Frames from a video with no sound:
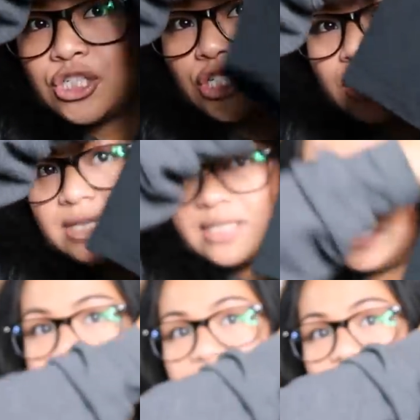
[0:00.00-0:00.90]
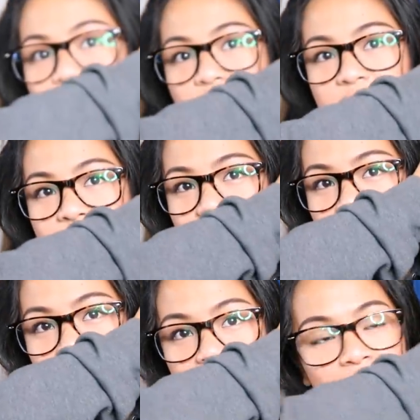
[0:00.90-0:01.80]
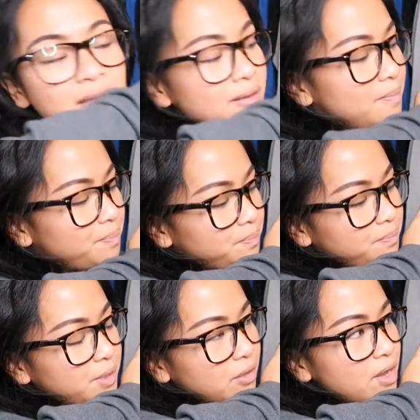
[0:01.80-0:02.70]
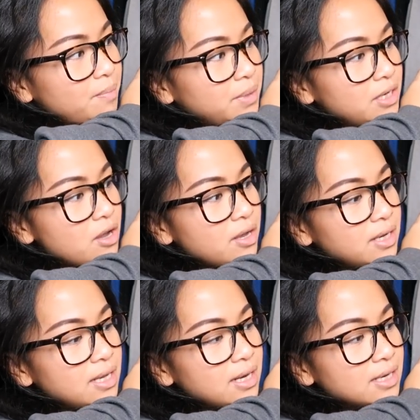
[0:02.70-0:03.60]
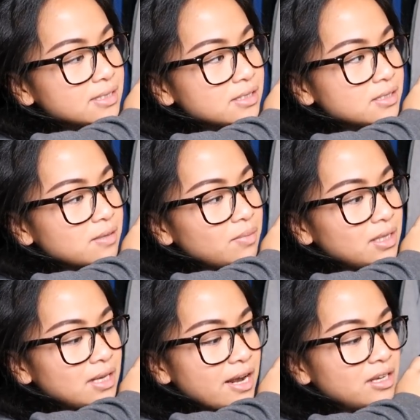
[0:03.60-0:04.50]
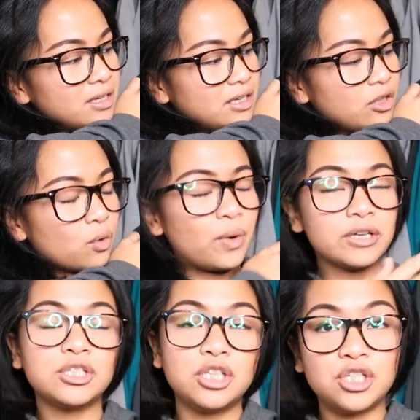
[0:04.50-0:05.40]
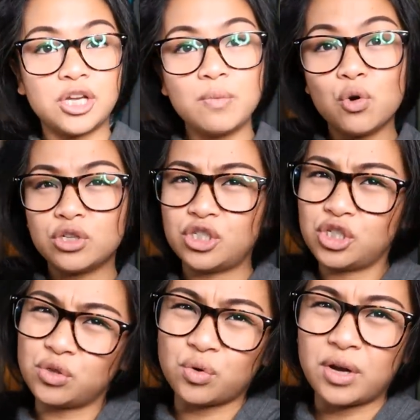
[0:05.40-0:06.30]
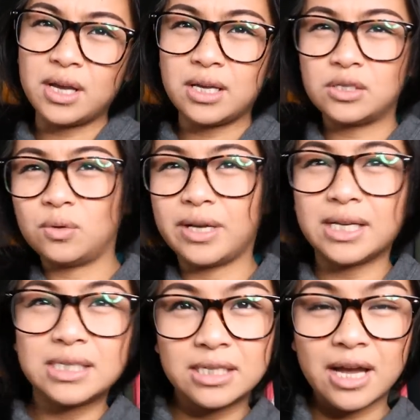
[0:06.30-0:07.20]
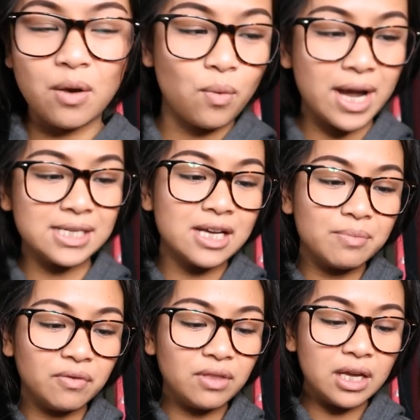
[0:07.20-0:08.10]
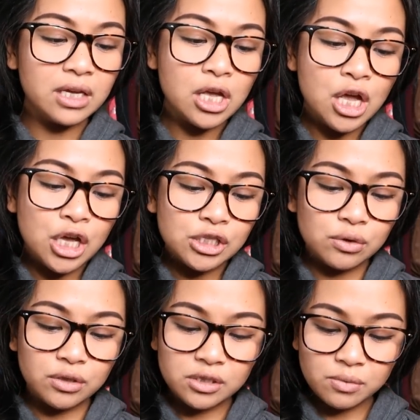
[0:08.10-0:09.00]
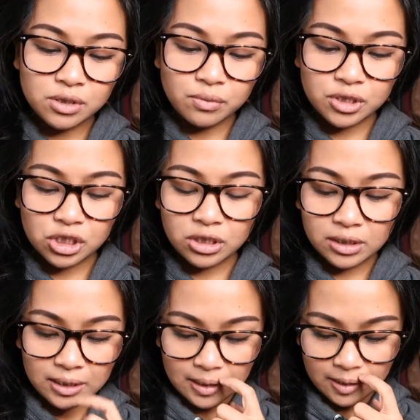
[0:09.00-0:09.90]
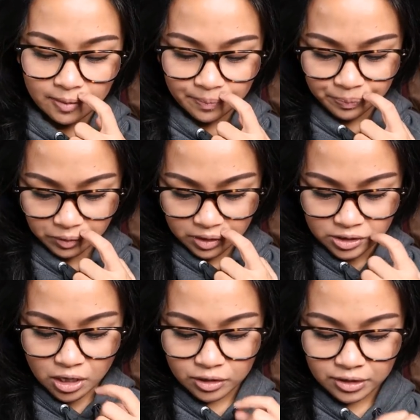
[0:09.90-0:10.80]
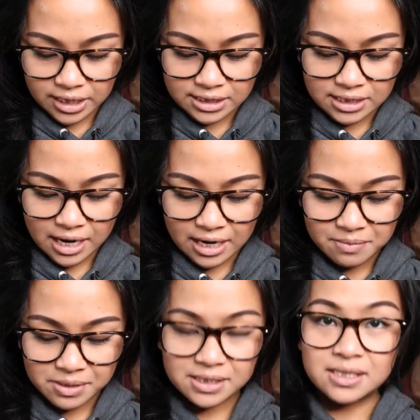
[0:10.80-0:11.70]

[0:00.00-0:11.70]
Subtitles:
shirt and it says Emerald City Beer Company on it. And it's just something that I could either wear to the gym or destroy and do like a DIY type of thing. So this was originally $1.99, but